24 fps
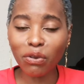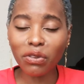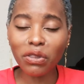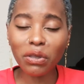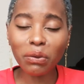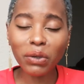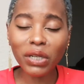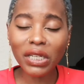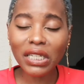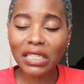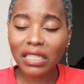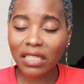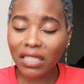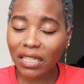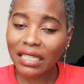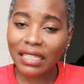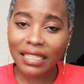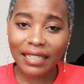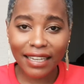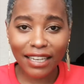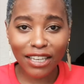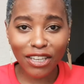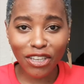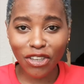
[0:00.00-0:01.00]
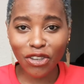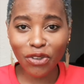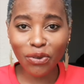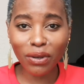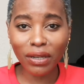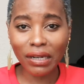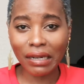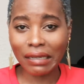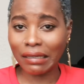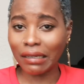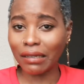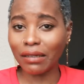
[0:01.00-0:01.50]
they were just like you
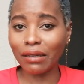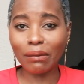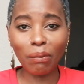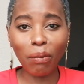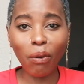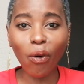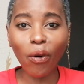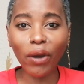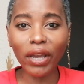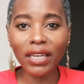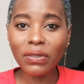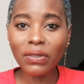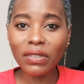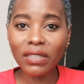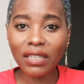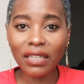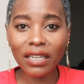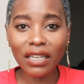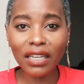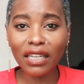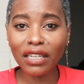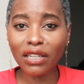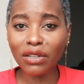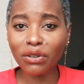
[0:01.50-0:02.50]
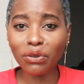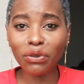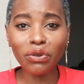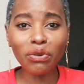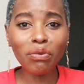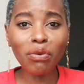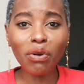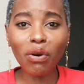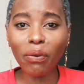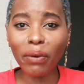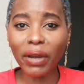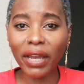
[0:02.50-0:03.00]
at a certain point, sitting in a room
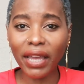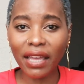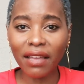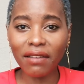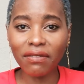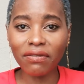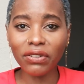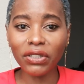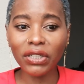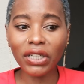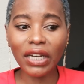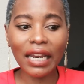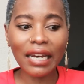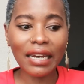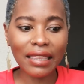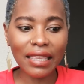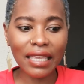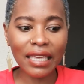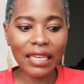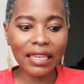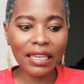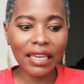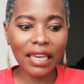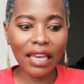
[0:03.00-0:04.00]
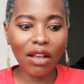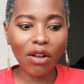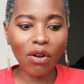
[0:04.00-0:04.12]
or wherever and thinking,